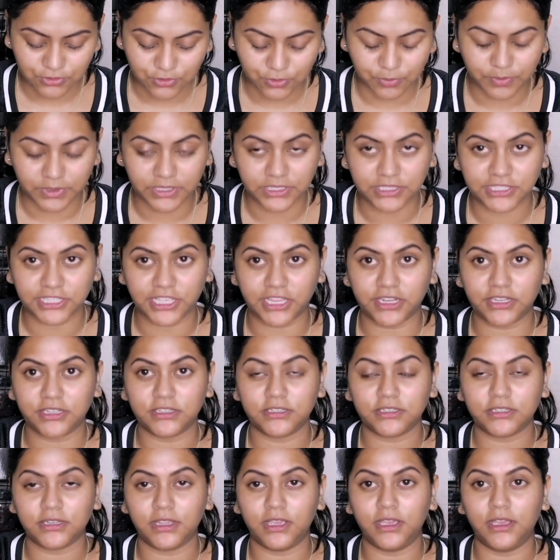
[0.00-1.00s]
to be
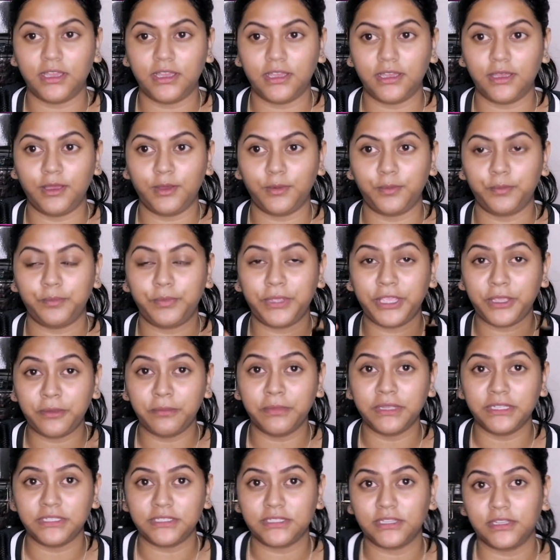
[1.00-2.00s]
such a
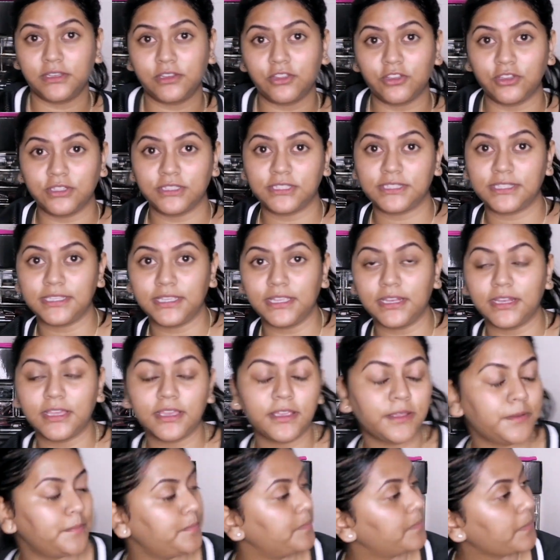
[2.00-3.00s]
pigmented
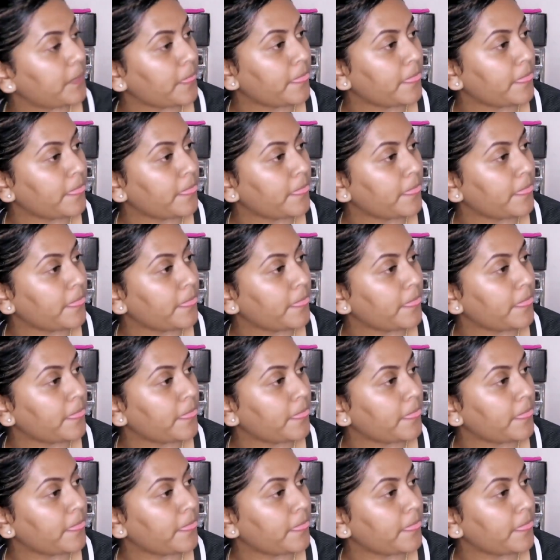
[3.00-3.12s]
concealer,